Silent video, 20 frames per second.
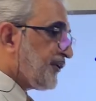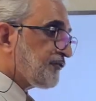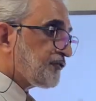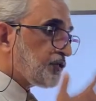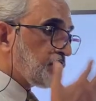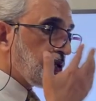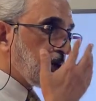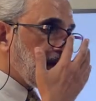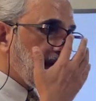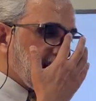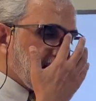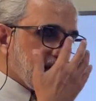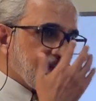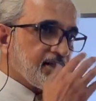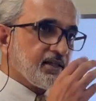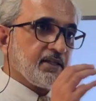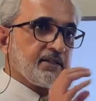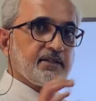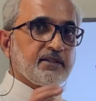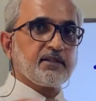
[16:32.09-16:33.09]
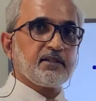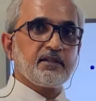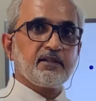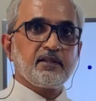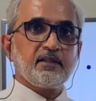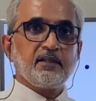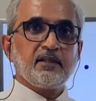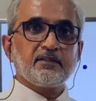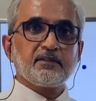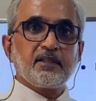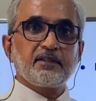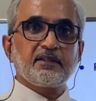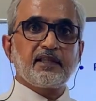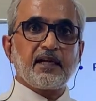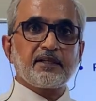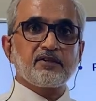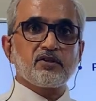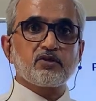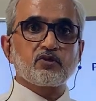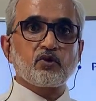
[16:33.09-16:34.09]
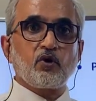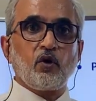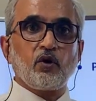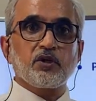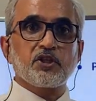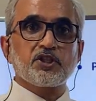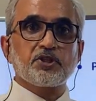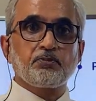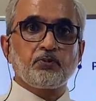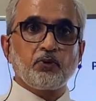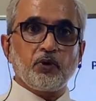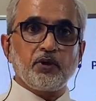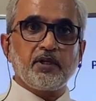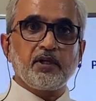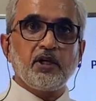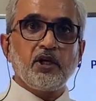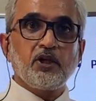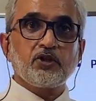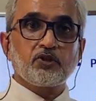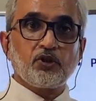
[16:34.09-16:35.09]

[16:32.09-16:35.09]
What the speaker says: if you hear it, then that is called as bruit.